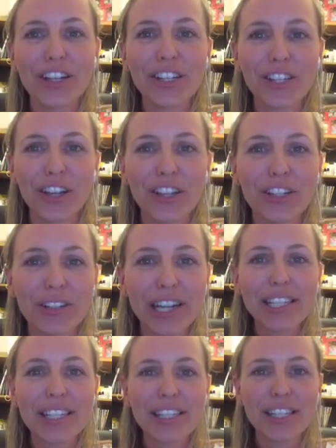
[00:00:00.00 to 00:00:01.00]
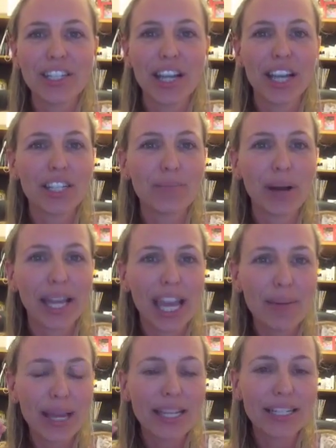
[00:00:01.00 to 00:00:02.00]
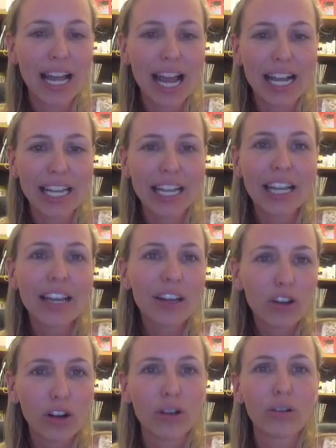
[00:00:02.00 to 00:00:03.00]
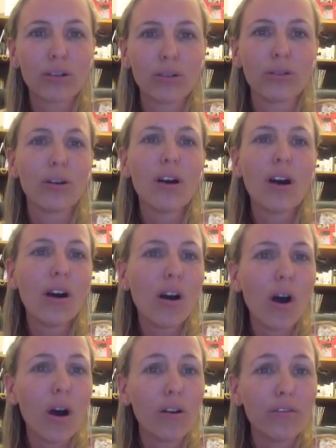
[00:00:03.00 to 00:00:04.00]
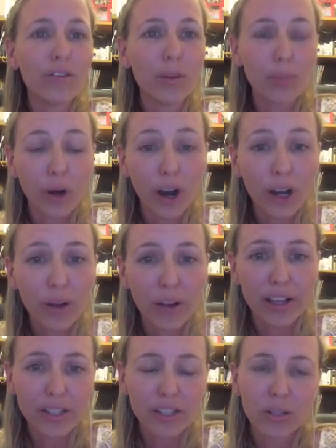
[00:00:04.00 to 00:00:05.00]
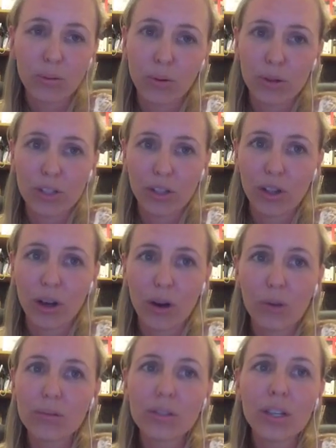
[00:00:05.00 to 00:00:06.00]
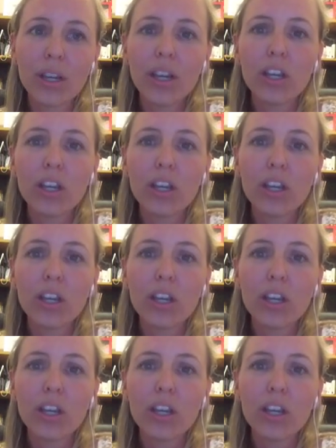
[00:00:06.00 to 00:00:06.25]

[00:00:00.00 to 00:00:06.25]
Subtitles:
So Teresa suggests by keeping a daily chronicle of the progress towards your goals,